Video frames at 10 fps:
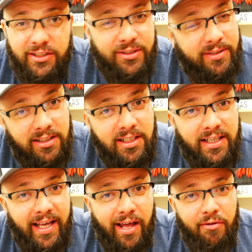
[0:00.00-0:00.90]
So
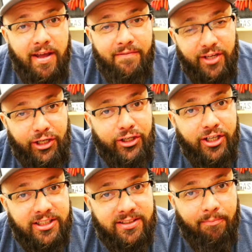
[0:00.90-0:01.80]
clearly I don't have the good
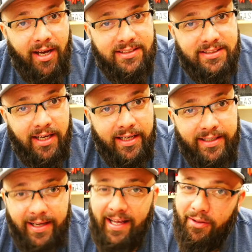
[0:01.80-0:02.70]
looks on my side,
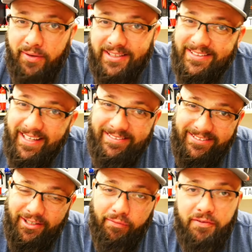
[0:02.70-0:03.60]
otherwise that,
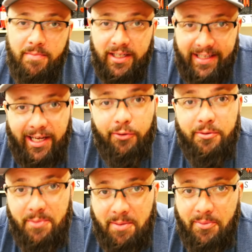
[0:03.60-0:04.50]
you know, female count
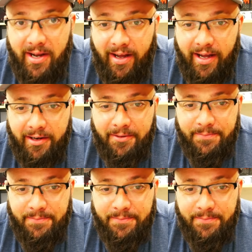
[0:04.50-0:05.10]
would be a bit higher.